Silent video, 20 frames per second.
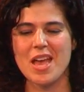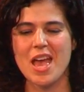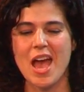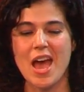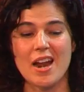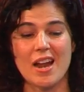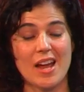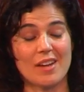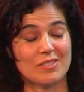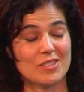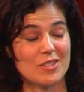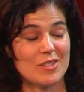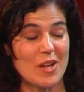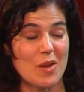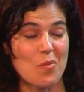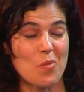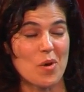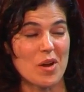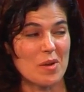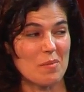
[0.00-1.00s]
And I have to say,
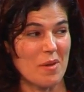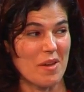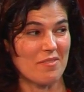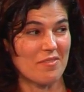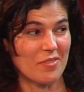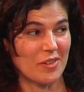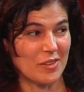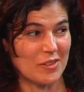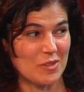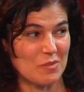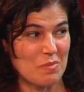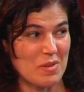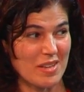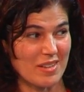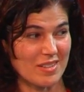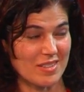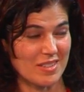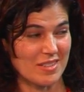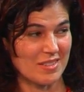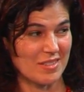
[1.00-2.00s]
one of my first
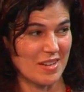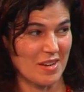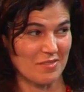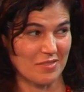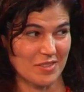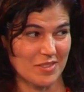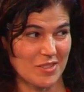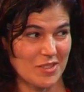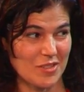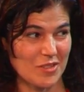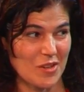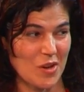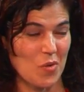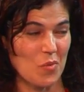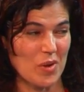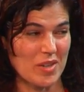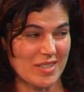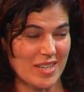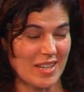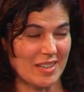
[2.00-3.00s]
meals in San Francisco
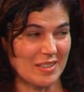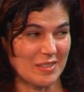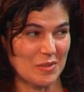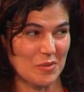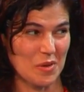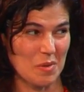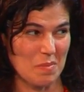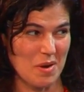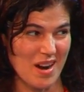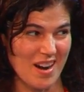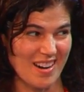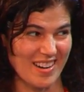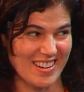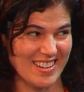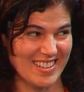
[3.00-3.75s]
was at Luna Park.